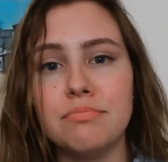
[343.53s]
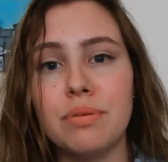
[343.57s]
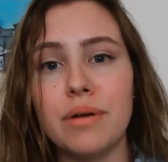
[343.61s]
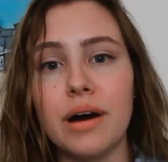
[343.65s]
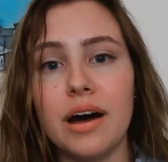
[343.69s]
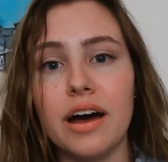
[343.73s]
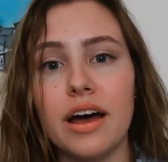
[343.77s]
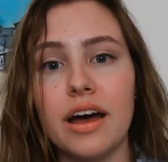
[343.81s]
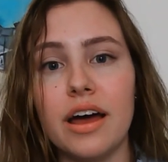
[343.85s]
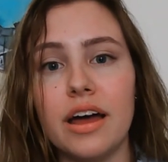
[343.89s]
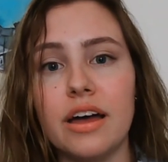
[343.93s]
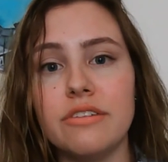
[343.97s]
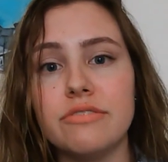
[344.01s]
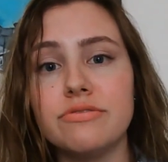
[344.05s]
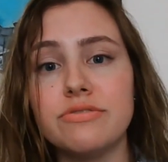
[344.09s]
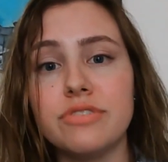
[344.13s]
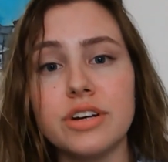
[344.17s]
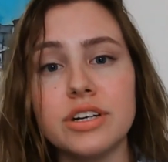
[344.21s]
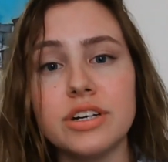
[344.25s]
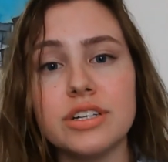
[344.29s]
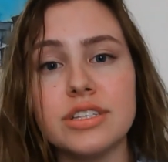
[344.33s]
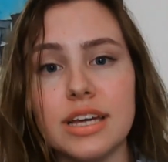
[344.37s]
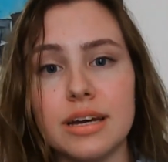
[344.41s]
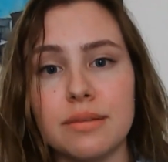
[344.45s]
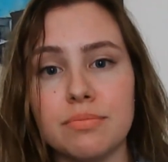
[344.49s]
But
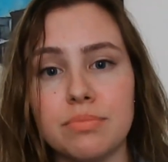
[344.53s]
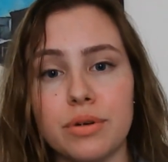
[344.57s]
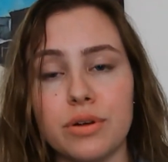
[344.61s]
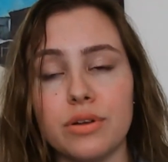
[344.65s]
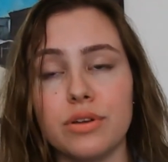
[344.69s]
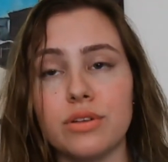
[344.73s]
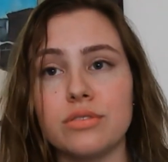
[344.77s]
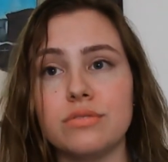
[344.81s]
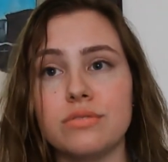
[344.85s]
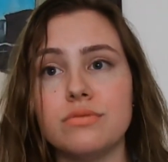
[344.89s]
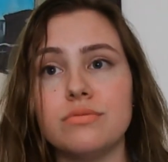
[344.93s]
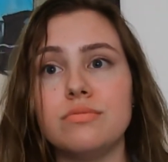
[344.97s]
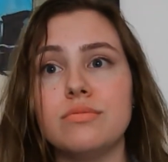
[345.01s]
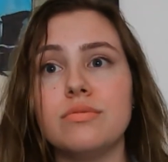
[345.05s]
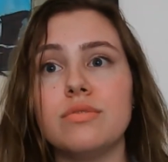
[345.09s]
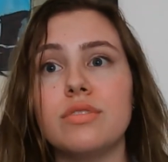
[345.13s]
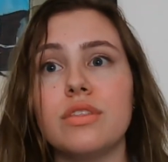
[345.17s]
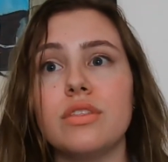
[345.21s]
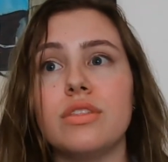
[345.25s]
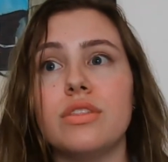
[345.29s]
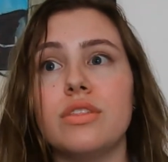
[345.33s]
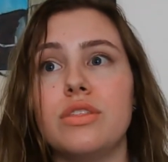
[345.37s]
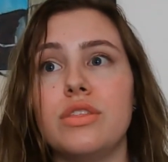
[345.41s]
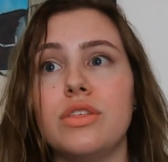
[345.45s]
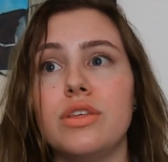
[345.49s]
for example,
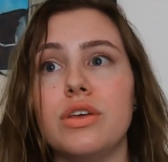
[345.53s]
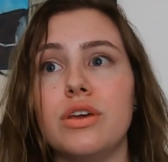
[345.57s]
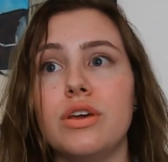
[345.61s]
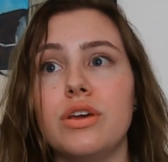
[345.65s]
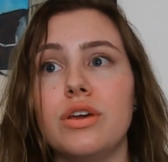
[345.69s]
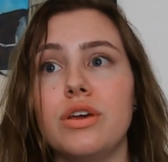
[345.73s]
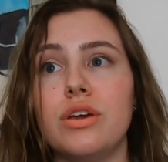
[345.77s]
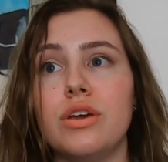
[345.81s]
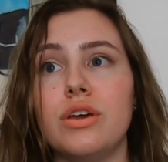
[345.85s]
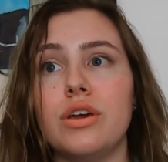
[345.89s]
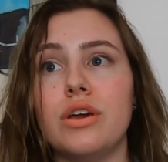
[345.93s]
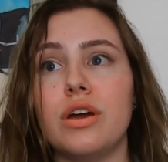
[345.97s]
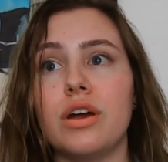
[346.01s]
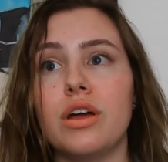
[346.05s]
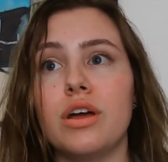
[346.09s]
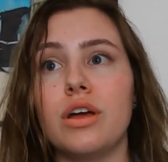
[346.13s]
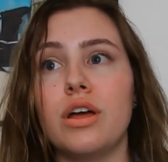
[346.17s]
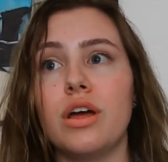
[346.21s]
the